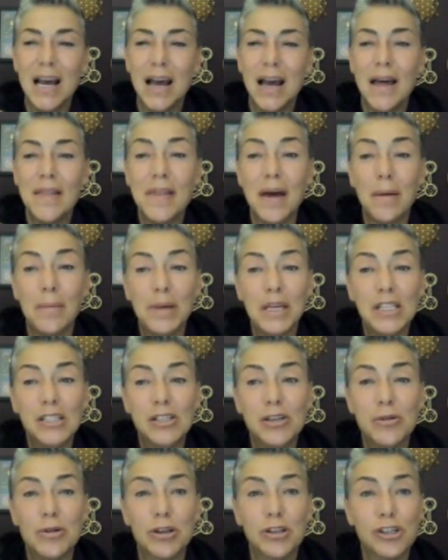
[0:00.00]
And that means
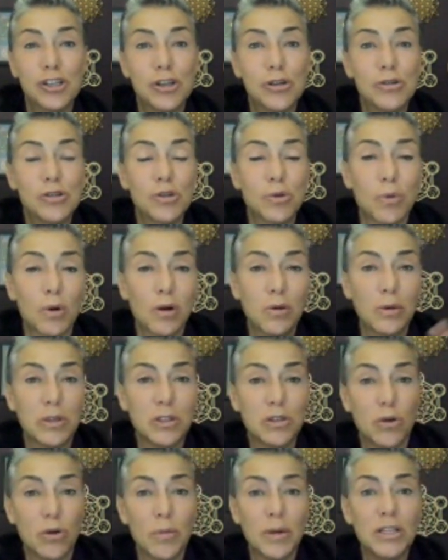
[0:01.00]
you could choose to work with
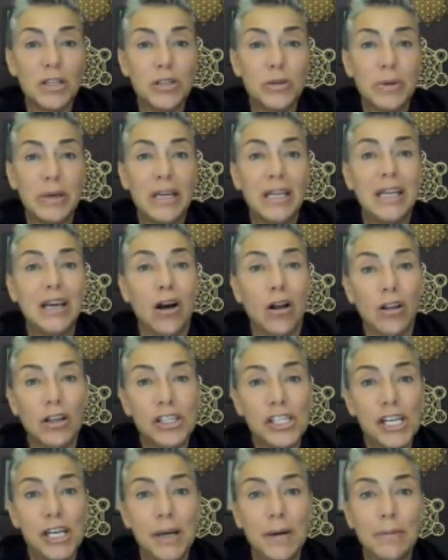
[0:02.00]
Norma and do
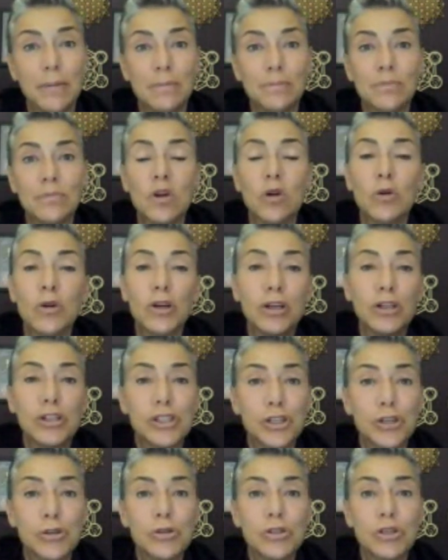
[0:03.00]
eneology, or you can
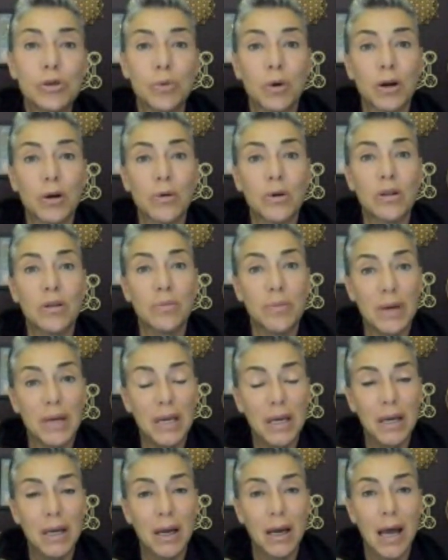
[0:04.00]
choose to work with
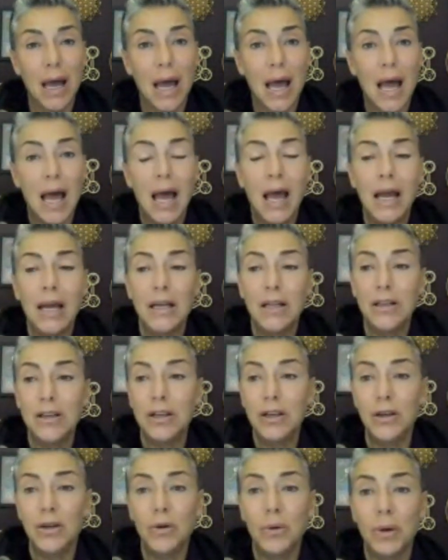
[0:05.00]
me and
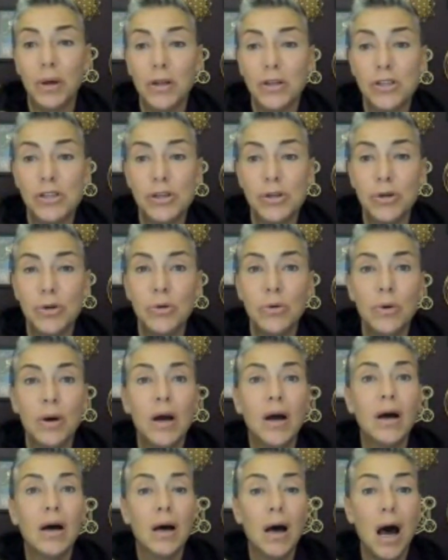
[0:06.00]
you can do
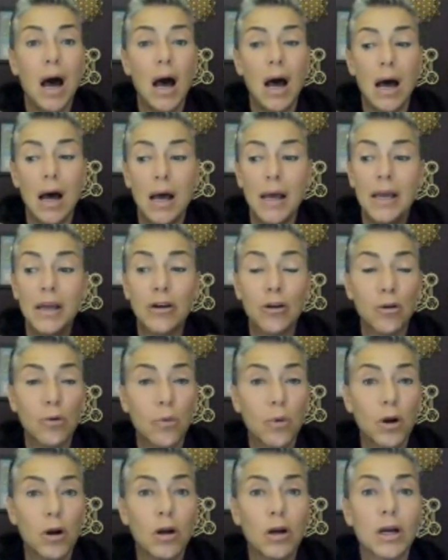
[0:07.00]
uh, inner
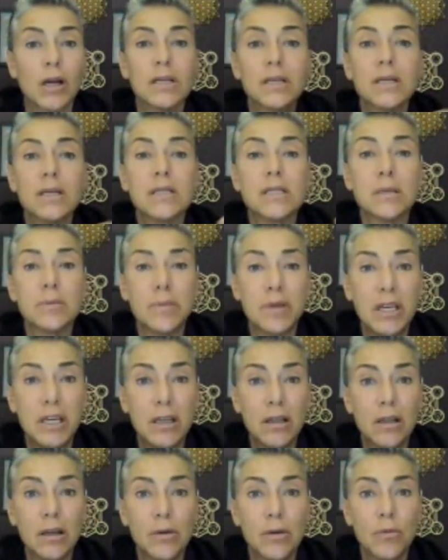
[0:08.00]
work, some
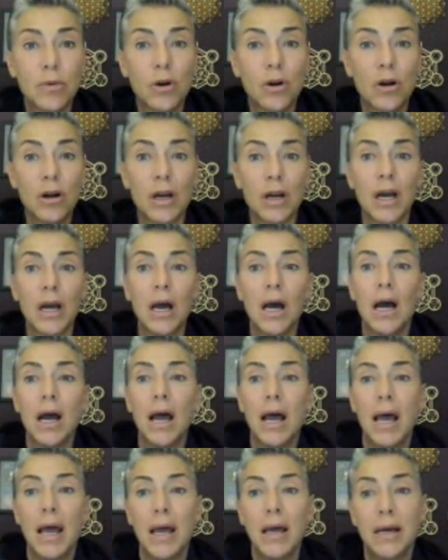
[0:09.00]
healing work,
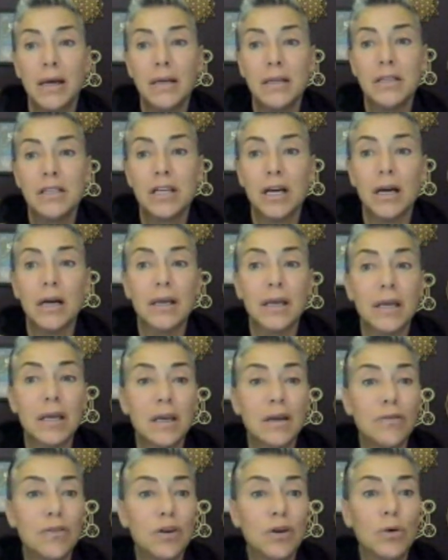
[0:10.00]
and I can
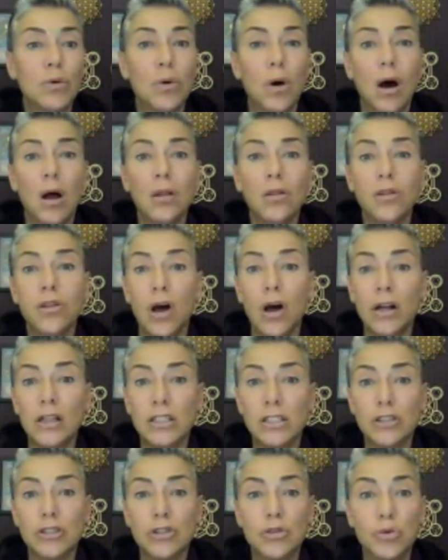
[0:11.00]
give you
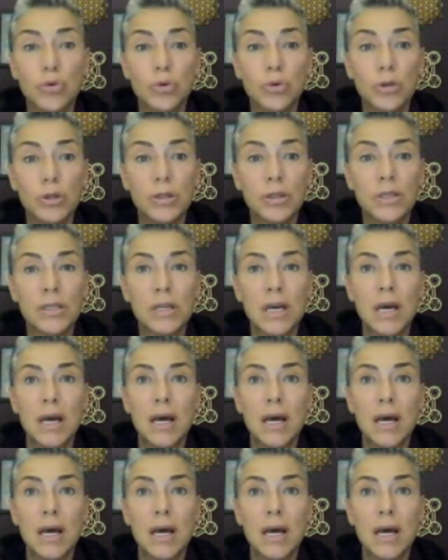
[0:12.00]
lots of tools